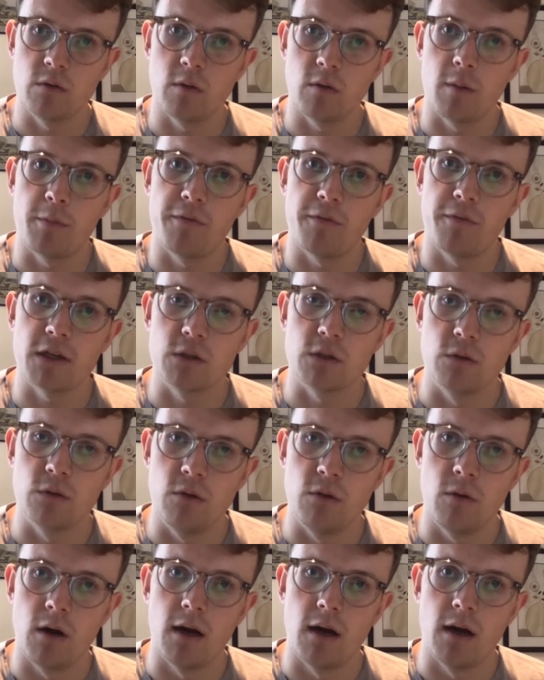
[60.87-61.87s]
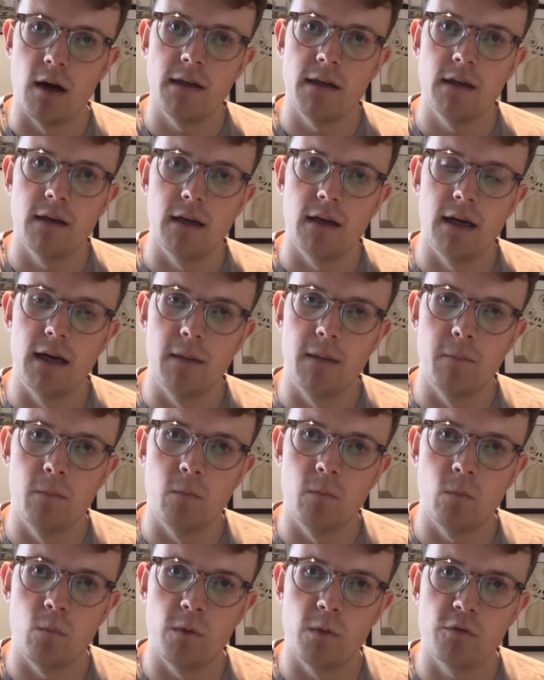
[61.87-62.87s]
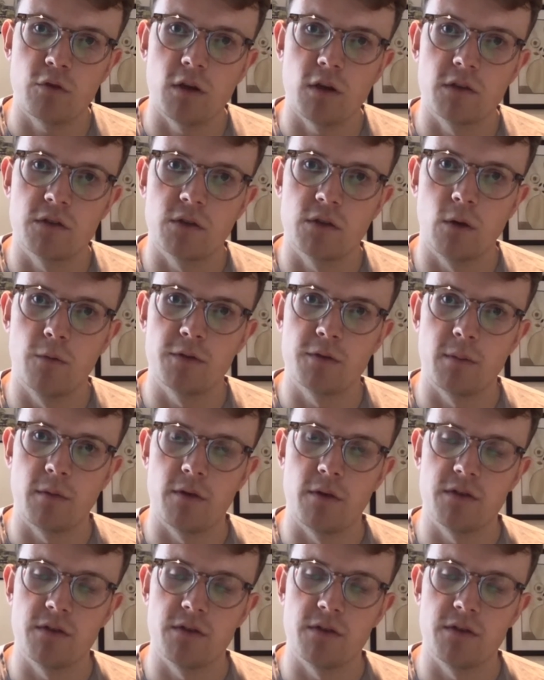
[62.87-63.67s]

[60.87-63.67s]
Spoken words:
our professional UI, we've tried to solve some of those